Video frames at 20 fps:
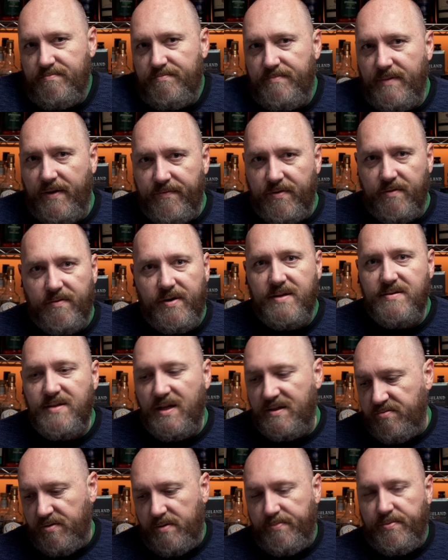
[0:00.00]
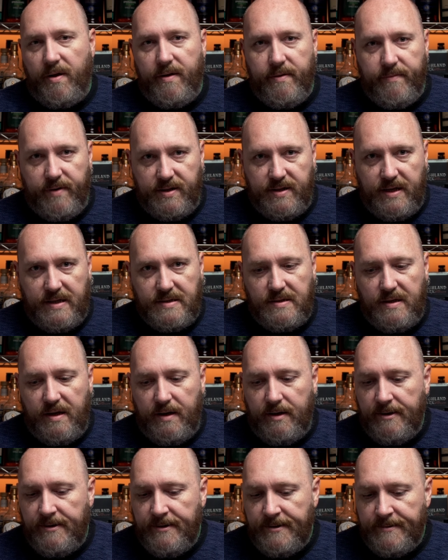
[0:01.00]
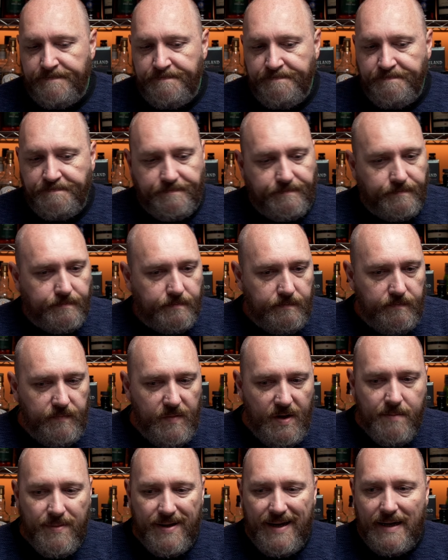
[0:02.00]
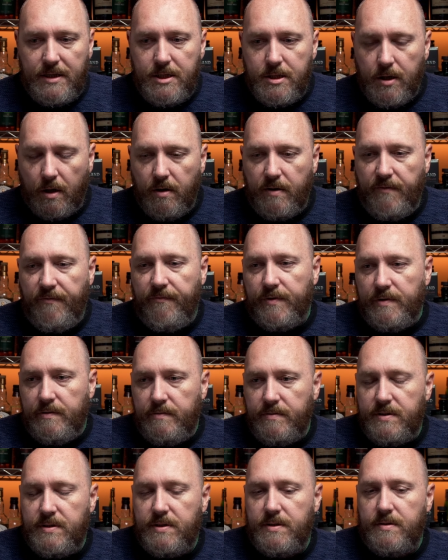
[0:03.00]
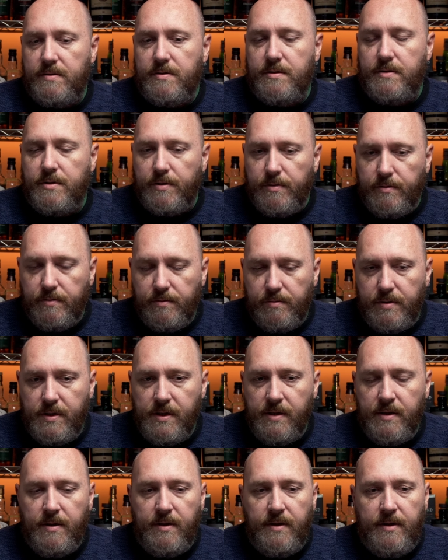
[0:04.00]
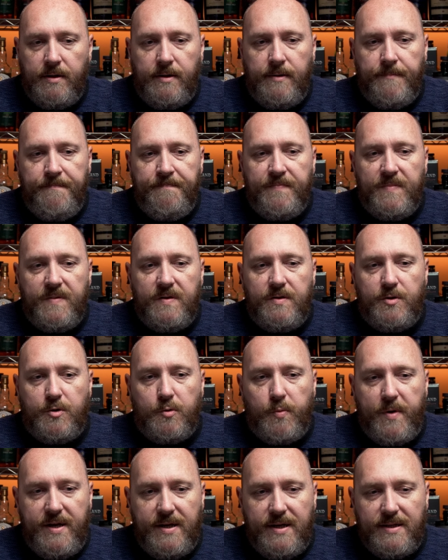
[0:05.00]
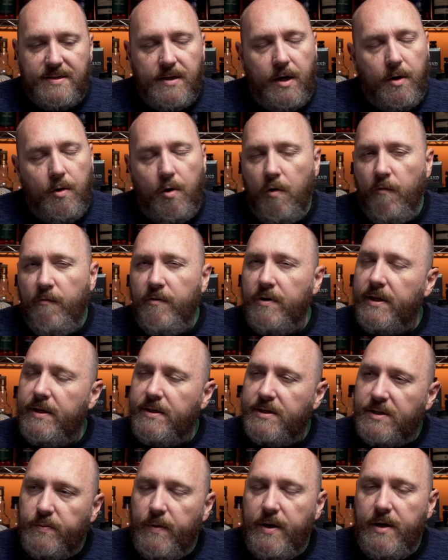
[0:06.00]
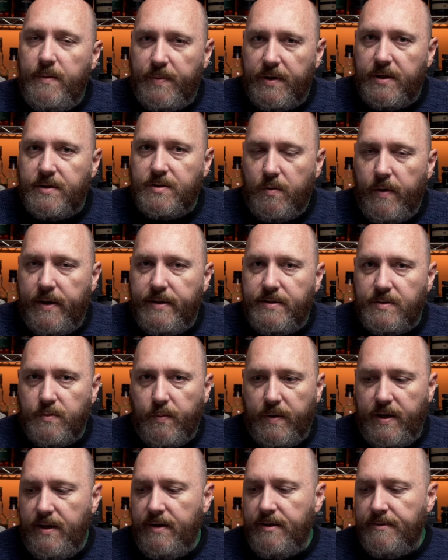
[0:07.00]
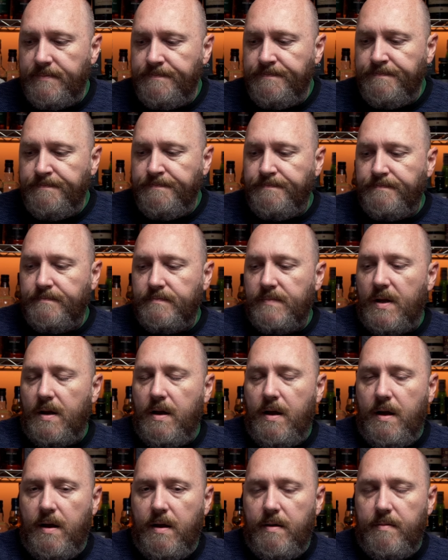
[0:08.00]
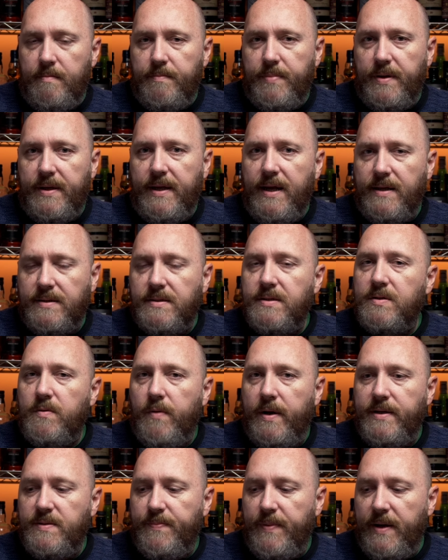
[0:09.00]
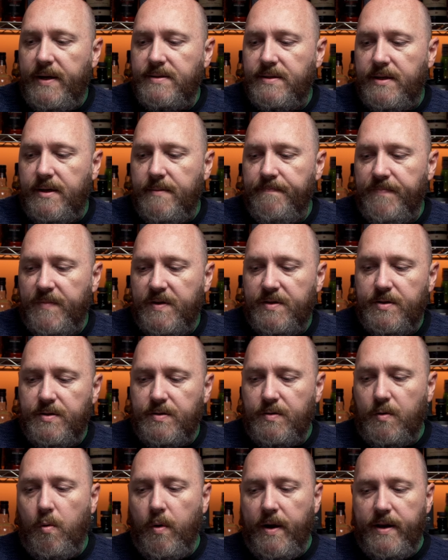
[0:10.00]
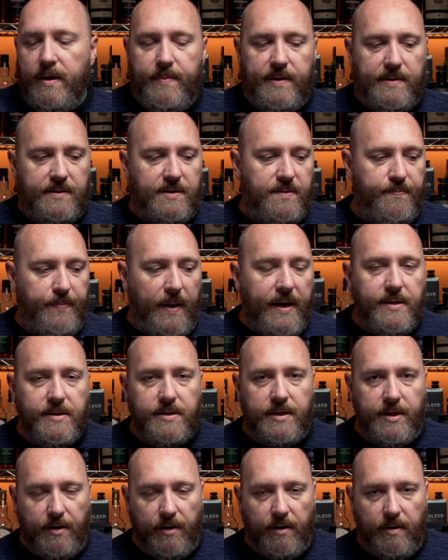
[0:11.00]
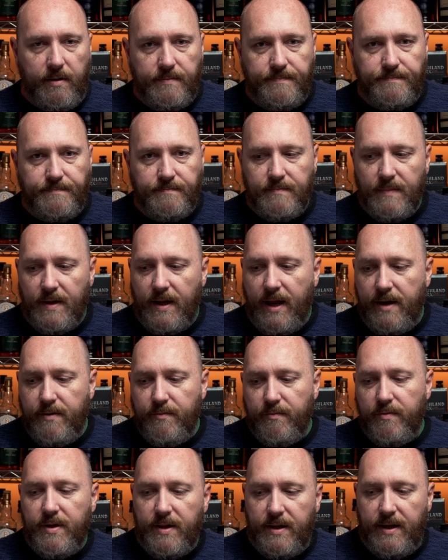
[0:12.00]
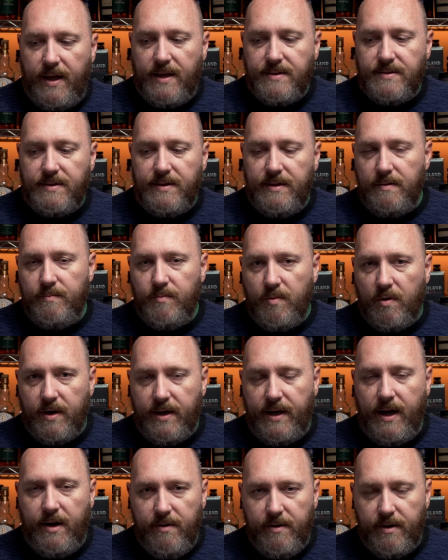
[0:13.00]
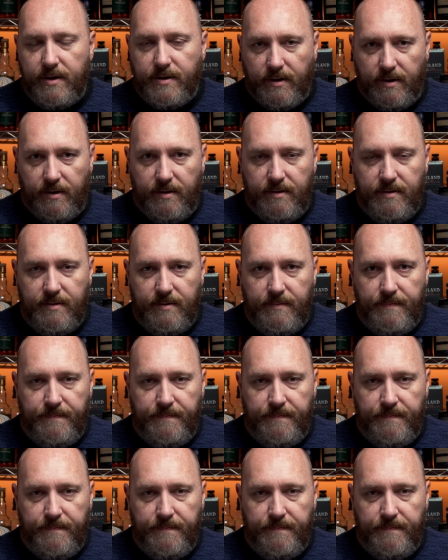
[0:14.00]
If there is, that's probably what it tastes like. We had dark fruits, stewed, sweet. It's not overly sweet, but it's quite sweet. But yeah, this is quite spicy. This is quite a bit spicier and really has a little more character